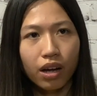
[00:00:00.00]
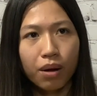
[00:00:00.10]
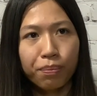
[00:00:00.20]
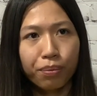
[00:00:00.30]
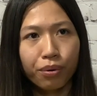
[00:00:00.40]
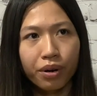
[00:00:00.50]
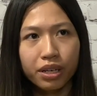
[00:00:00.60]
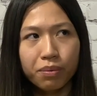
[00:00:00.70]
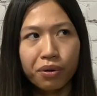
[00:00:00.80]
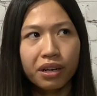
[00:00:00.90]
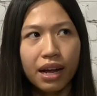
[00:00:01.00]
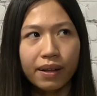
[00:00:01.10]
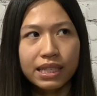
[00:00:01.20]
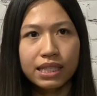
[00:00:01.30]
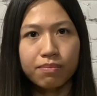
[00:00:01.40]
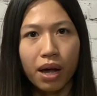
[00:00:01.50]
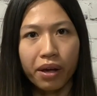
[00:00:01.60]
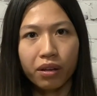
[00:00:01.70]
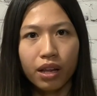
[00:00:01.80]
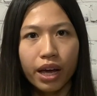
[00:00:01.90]
a pretty pronounced
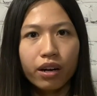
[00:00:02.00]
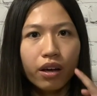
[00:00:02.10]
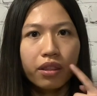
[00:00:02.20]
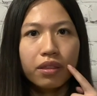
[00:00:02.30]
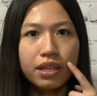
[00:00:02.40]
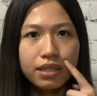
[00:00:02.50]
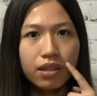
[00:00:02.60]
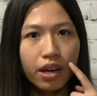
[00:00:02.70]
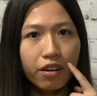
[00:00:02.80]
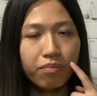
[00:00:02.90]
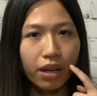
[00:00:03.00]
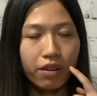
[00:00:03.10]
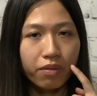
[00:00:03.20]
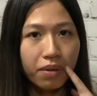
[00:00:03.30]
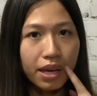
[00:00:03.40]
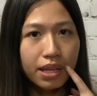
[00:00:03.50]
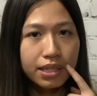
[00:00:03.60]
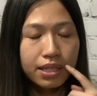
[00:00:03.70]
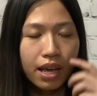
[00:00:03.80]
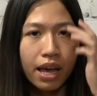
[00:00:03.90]
line on this side of my face,